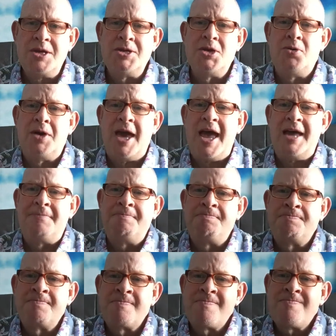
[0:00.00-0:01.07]
You get
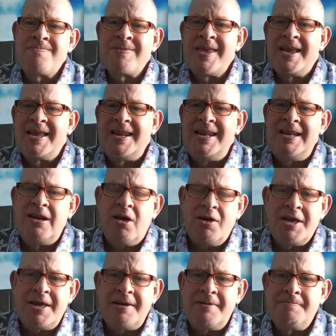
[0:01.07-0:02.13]

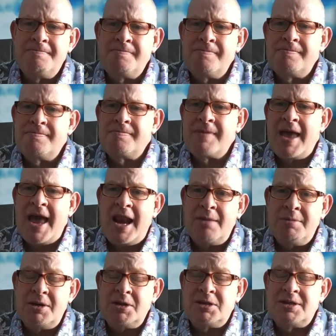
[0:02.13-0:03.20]
light
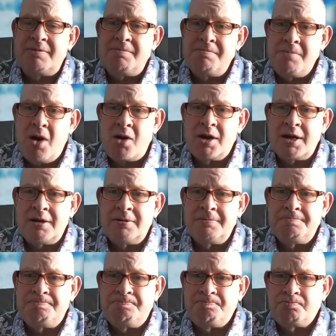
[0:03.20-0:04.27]
elements of mocha,
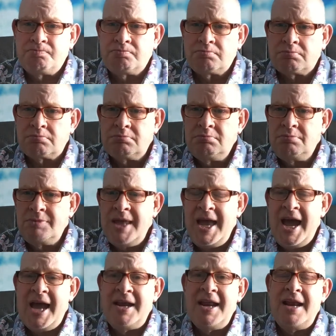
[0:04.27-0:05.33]

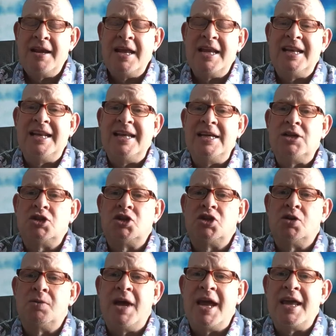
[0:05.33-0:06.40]
and then it leads
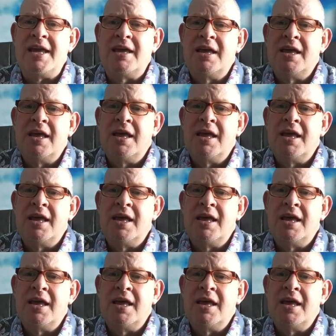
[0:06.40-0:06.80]
to a